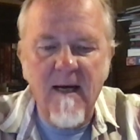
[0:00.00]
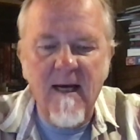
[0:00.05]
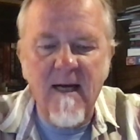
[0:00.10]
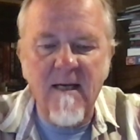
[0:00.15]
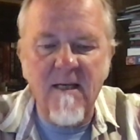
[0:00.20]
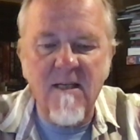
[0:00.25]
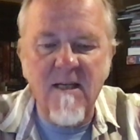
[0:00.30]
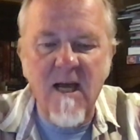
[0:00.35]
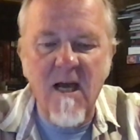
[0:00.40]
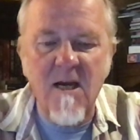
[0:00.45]

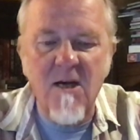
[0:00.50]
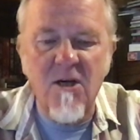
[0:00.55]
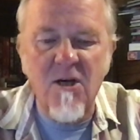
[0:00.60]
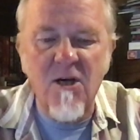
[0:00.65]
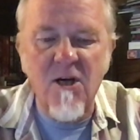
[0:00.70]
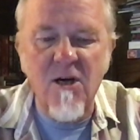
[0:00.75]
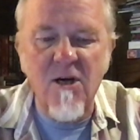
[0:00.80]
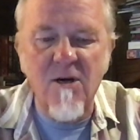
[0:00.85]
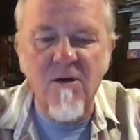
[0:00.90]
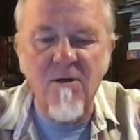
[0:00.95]
and 10
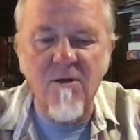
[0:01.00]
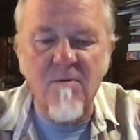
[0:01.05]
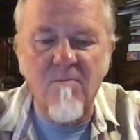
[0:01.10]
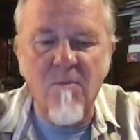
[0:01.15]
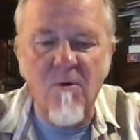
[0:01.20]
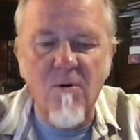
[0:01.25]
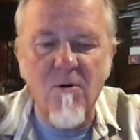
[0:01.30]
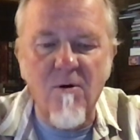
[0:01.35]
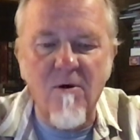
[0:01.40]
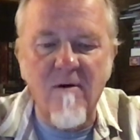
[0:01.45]
years
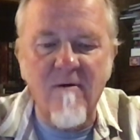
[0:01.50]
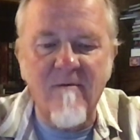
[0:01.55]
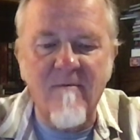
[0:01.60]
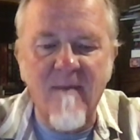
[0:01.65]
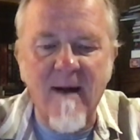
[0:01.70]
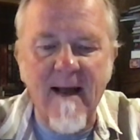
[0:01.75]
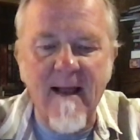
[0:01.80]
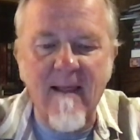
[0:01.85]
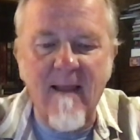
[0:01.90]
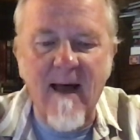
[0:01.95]
more of
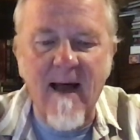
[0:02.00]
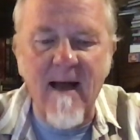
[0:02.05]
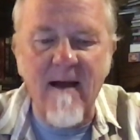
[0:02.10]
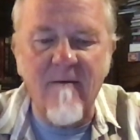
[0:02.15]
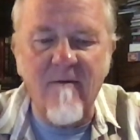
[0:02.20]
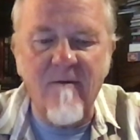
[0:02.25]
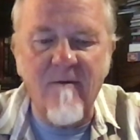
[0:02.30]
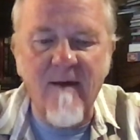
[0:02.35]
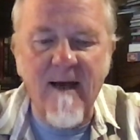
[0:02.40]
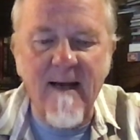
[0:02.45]
my
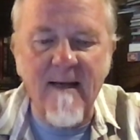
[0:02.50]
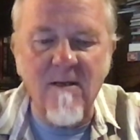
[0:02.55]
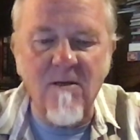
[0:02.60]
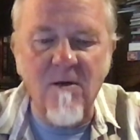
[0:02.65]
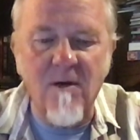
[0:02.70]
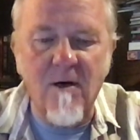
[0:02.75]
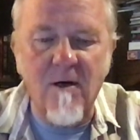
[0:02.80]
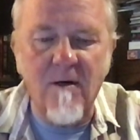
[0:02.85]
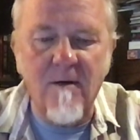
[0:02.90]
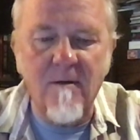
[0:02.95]
life, that is
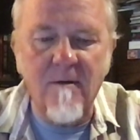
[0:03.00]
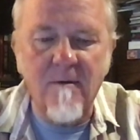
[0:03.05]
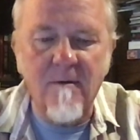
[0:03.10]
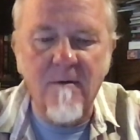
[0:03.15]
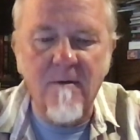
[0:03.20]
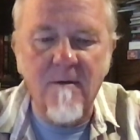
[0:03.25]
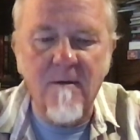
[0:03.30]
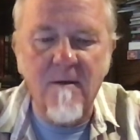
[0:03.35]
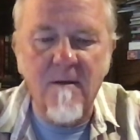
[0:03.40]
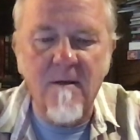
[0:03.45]
all.
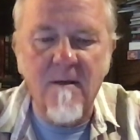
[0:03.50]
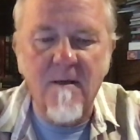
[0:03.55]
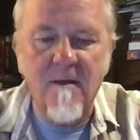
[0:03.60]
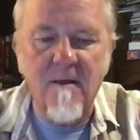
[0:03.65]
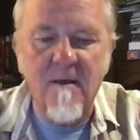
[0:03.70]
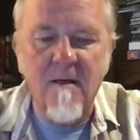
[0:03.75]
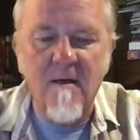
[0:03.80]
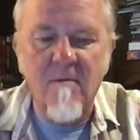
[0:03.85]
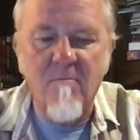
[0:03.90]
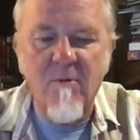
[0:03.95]

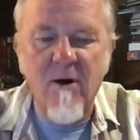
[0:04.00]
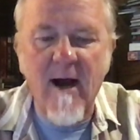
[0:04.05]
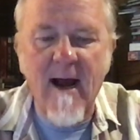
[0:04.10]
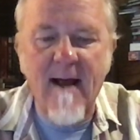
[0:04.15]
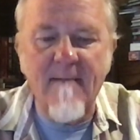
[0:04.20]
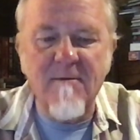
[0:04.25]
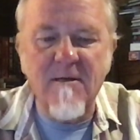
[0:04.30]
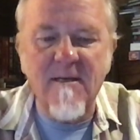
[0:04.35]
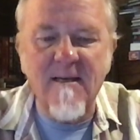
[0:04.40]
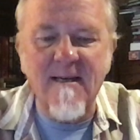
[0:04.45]

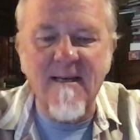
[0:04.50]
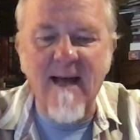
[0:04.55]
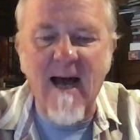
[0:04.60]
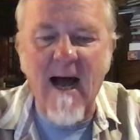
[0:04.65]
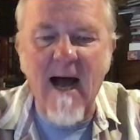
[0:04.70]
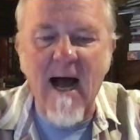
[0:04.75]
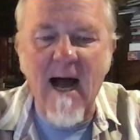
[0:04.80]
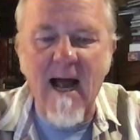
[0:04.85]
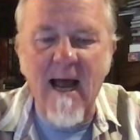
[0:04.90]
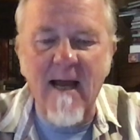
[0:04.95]
Perhaps to
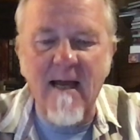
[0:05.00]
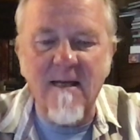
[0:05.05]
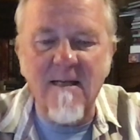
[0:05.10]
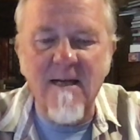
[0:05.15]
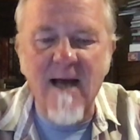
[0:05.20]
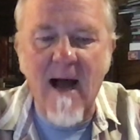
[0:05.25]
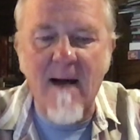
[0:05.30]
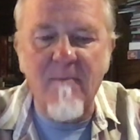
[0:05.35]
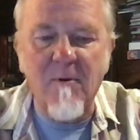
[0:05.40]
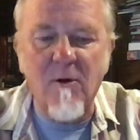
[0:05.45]
die and
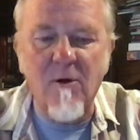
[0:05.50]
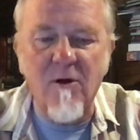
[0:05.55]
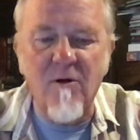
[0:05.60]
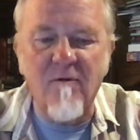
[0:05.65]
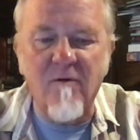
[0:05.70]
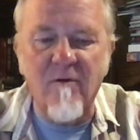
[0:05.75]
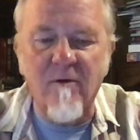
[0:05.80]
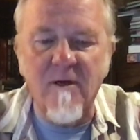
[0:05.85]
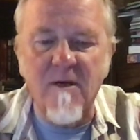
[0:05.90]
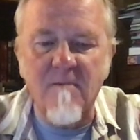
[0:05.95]
topple
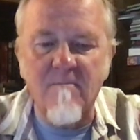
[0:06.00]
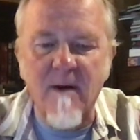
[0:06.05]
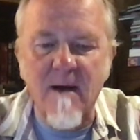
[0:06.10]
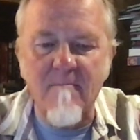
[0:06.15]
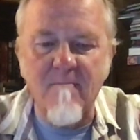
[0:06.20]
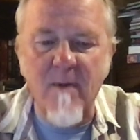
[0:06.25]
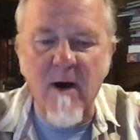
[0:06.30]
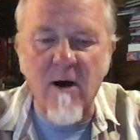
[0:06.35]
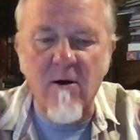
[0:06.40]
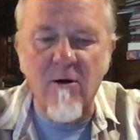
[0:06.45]
over into my
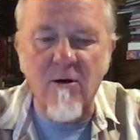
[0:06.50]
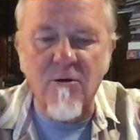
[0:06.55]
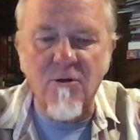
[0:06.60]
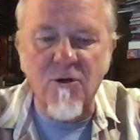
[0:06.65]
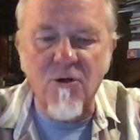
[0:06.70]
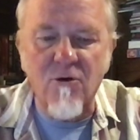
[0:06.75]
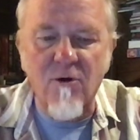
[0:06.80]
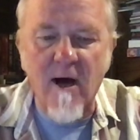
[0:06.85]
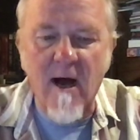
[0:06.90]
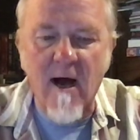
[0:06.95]
barrow's
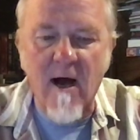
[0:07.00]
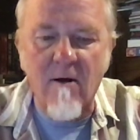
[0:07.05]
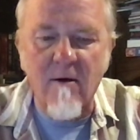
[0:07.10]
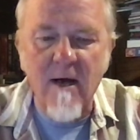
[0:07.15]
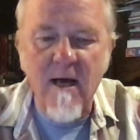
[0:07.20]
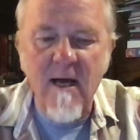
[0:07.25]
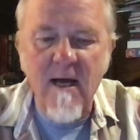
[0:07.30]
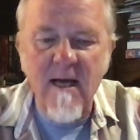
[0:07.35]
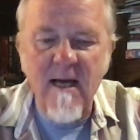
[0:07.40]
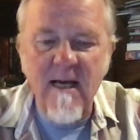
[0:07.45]
trough,
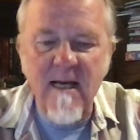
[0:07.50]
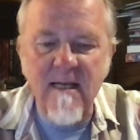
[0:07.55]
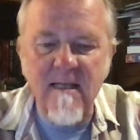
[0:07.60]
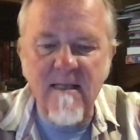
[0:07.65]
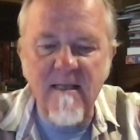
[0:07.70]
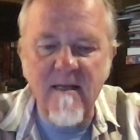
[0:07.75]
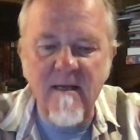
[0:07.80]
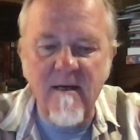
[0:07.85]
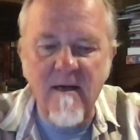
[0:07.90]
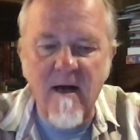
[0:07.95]

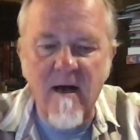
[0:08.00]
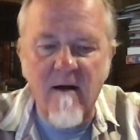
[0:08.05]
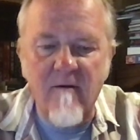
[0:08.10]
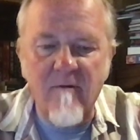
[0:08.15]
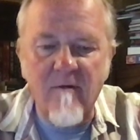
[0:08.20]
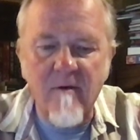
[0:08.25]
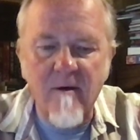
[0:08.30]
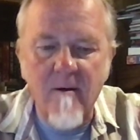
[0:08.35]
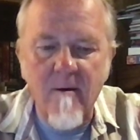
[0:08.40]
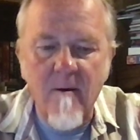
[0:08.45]
easy
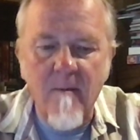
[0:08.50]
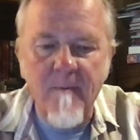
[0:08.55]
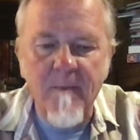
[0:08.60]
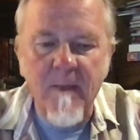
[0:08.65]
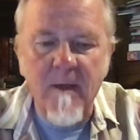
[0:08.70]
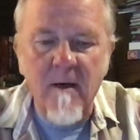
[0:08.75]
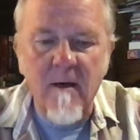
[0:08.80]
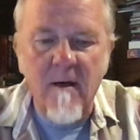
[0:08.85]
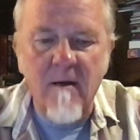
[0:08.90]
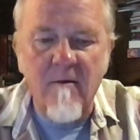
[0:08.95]
enough,
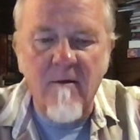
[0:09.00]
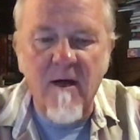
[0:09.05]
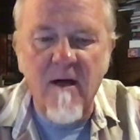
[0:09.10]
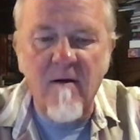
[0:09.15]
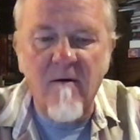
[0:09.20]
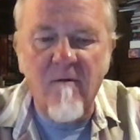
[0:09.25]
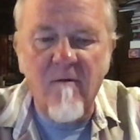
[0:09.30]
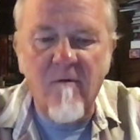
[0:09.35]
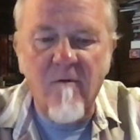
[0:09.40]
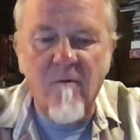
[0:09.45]

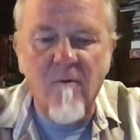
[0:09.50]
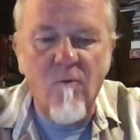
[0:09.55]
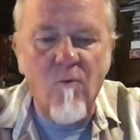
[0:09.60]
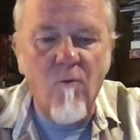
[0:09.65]
then for